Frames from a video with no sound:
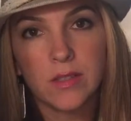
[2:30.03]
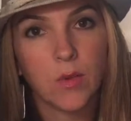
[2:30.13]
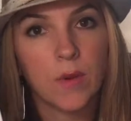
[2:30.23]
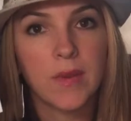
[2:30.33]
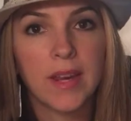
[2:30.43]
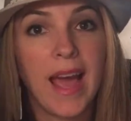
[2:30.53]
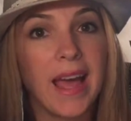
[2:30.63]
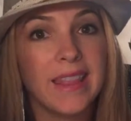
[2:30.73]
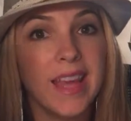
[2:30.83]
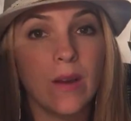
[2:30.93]
so I'm going to
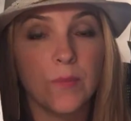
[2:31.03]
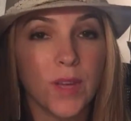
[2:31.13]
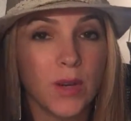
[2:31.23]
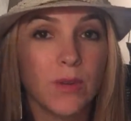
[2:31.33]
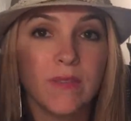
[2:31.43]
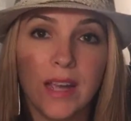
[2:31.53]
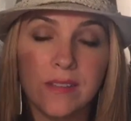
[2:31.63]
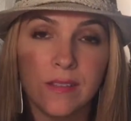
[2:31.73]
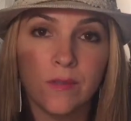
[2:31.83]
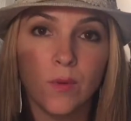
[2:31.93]
add that. I'm going to
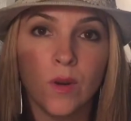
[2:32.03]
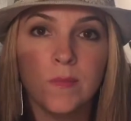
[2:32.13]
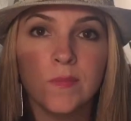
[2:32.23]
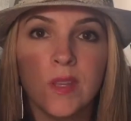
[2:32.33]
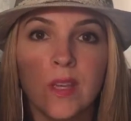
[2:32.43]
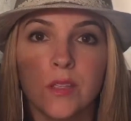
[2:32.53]
revise this form.